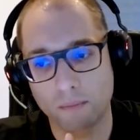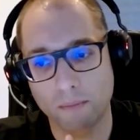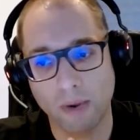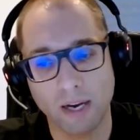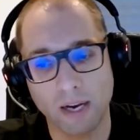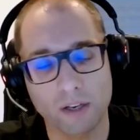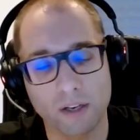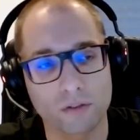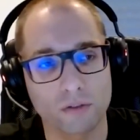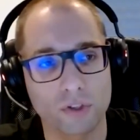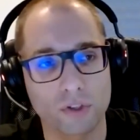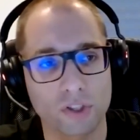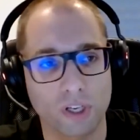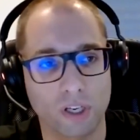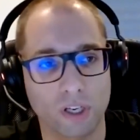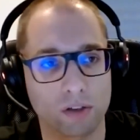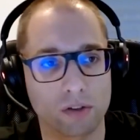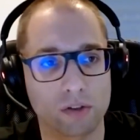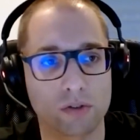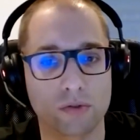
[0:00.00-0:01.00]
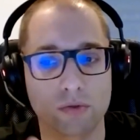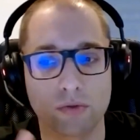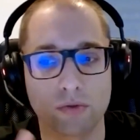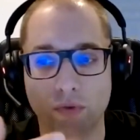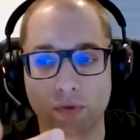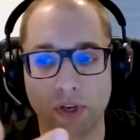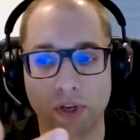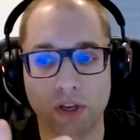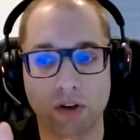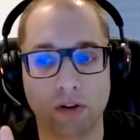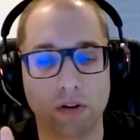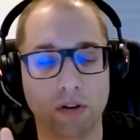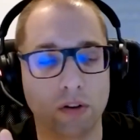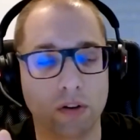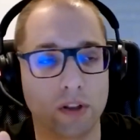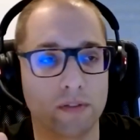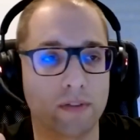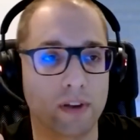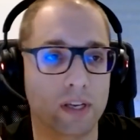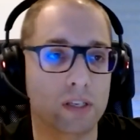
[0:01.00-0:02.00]
macro channels to
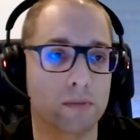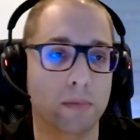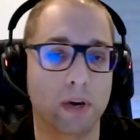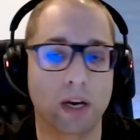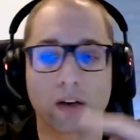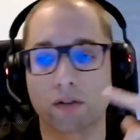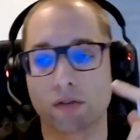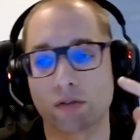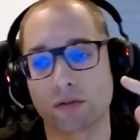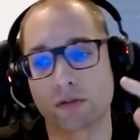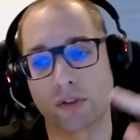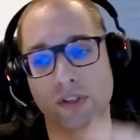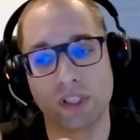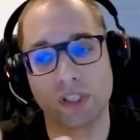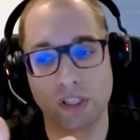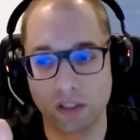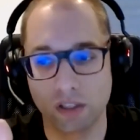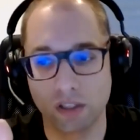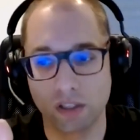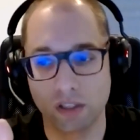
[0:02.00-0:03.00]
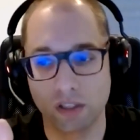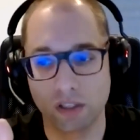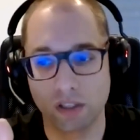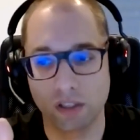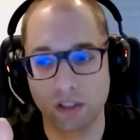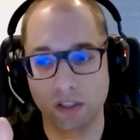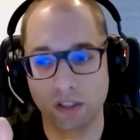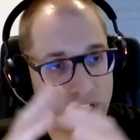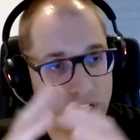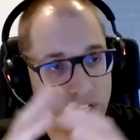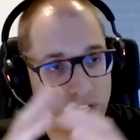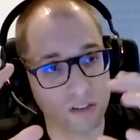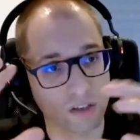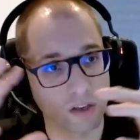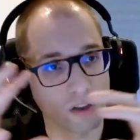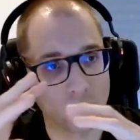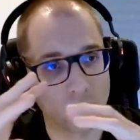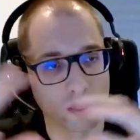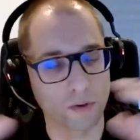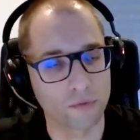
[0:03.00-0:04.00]
recall FX macros, the CTC channels. So that's
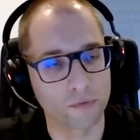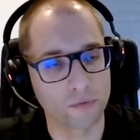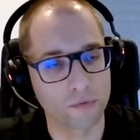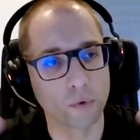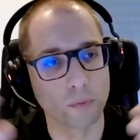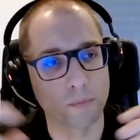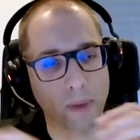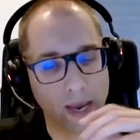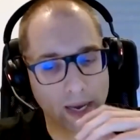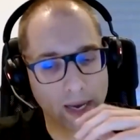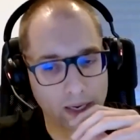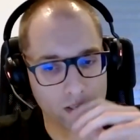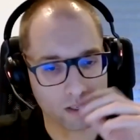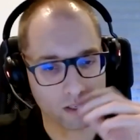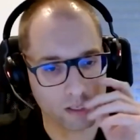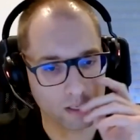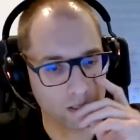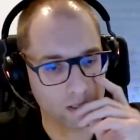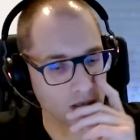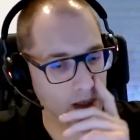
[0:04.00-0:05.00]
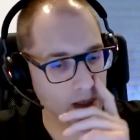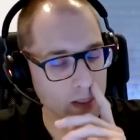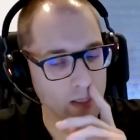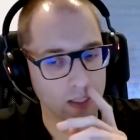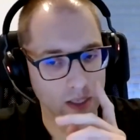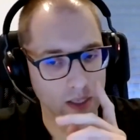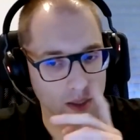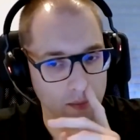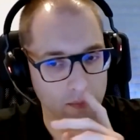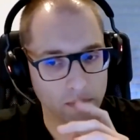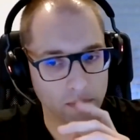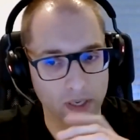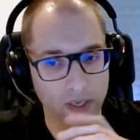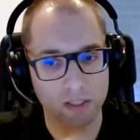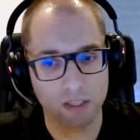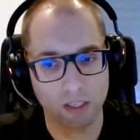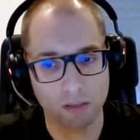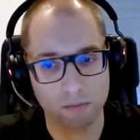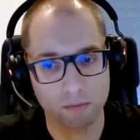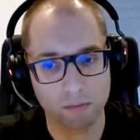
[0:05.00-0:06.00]
the full package is in the
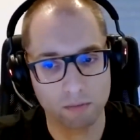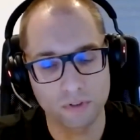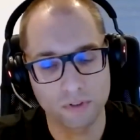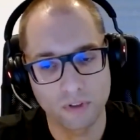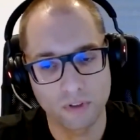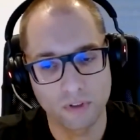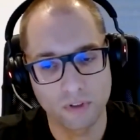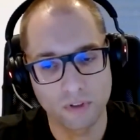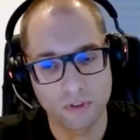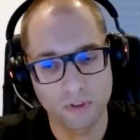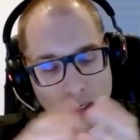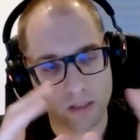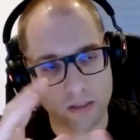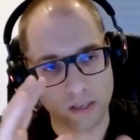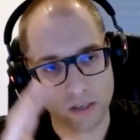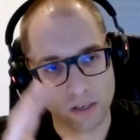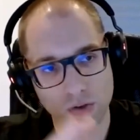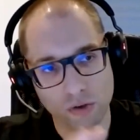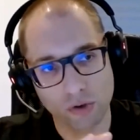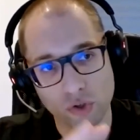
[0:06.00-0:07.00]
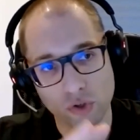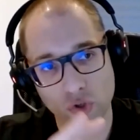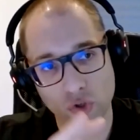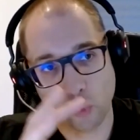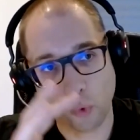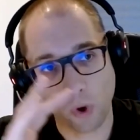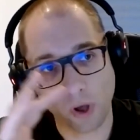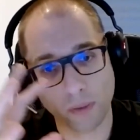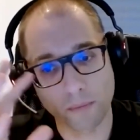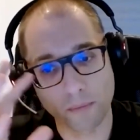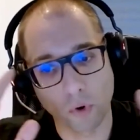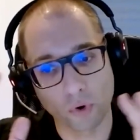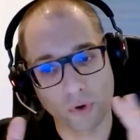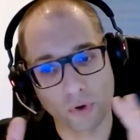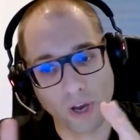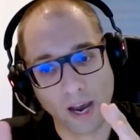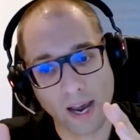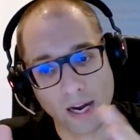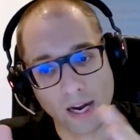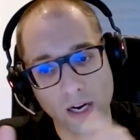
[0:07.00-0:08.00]
basic mode. There's also one
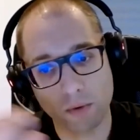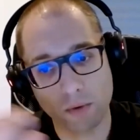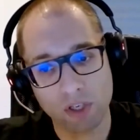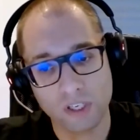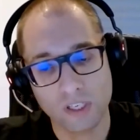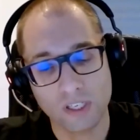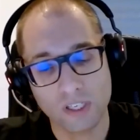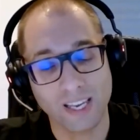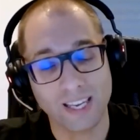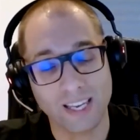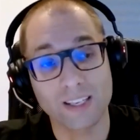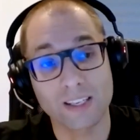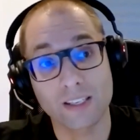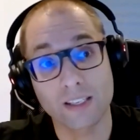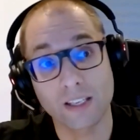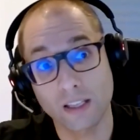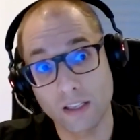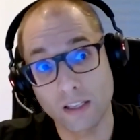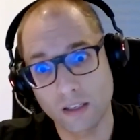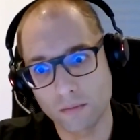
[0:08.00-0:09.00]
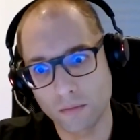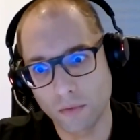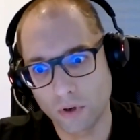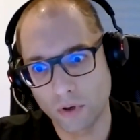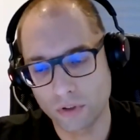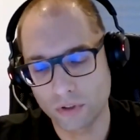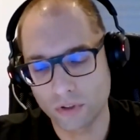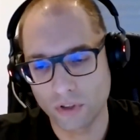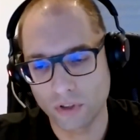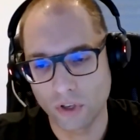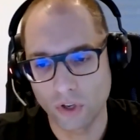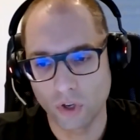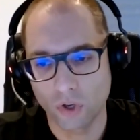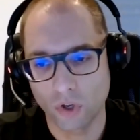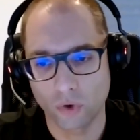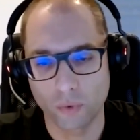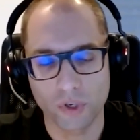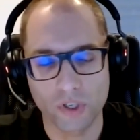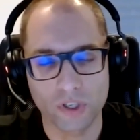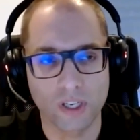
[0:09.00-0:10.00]
mode higher, which is extended mode,
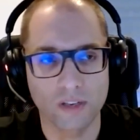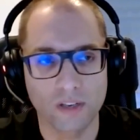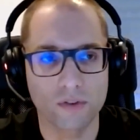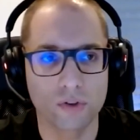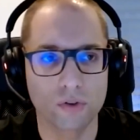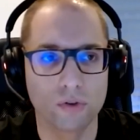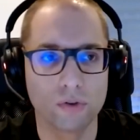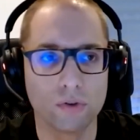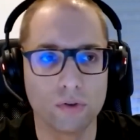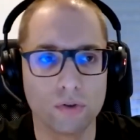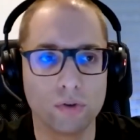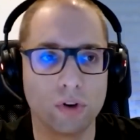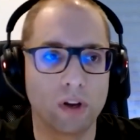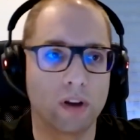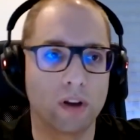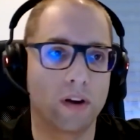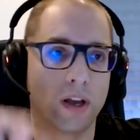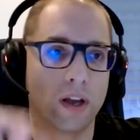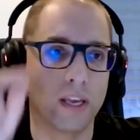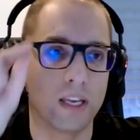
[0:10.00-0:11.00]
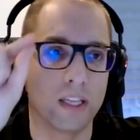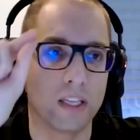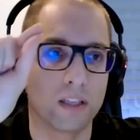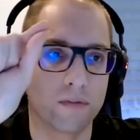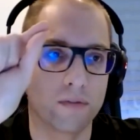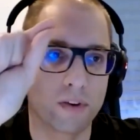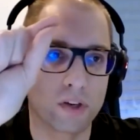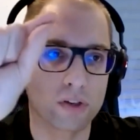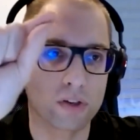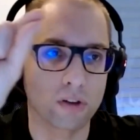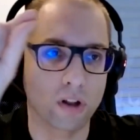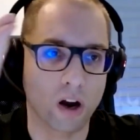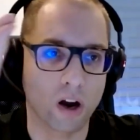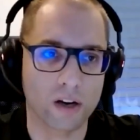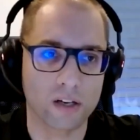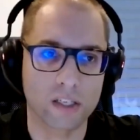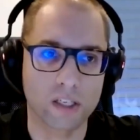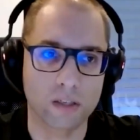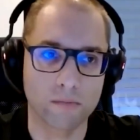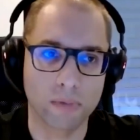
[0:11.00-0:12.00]
which gives you individual
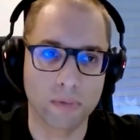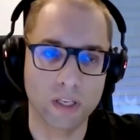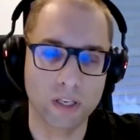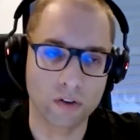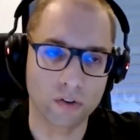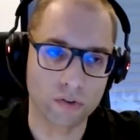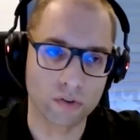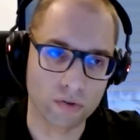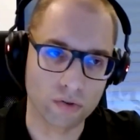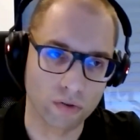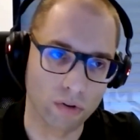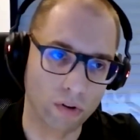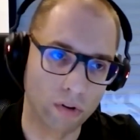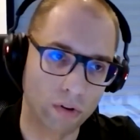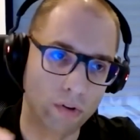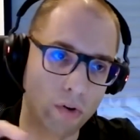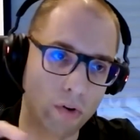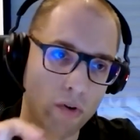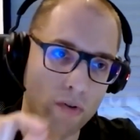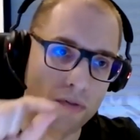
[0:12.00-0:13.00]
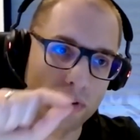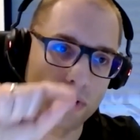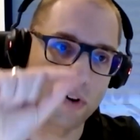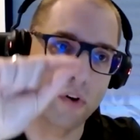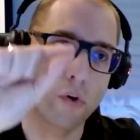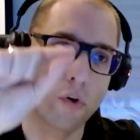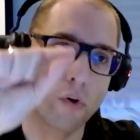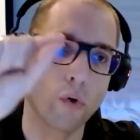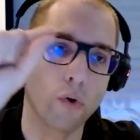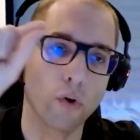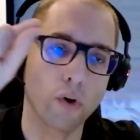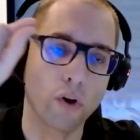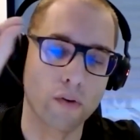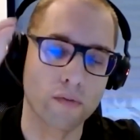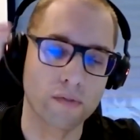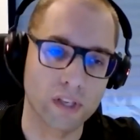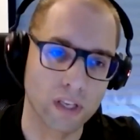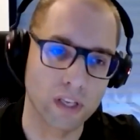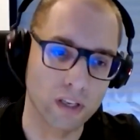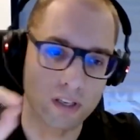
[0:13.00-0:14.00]
RGB control over all
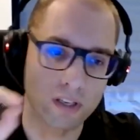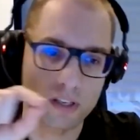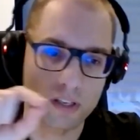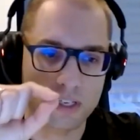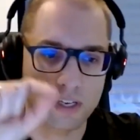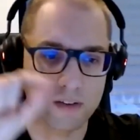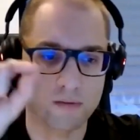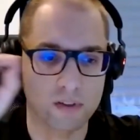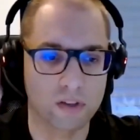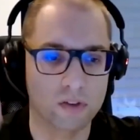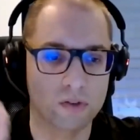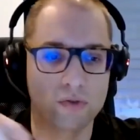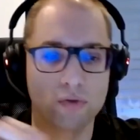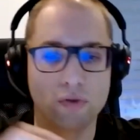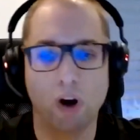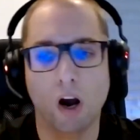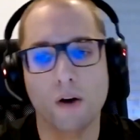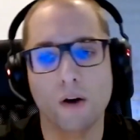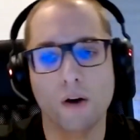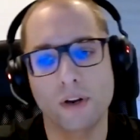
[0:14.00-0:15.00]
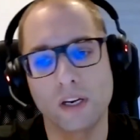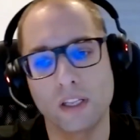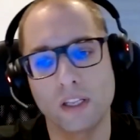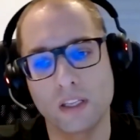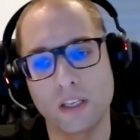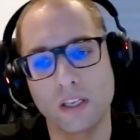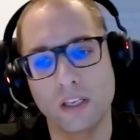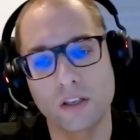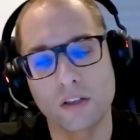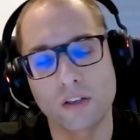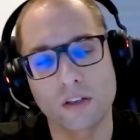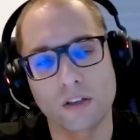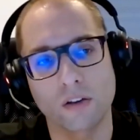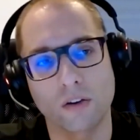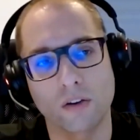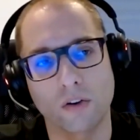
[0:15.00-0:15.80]
of the 72 RLEDs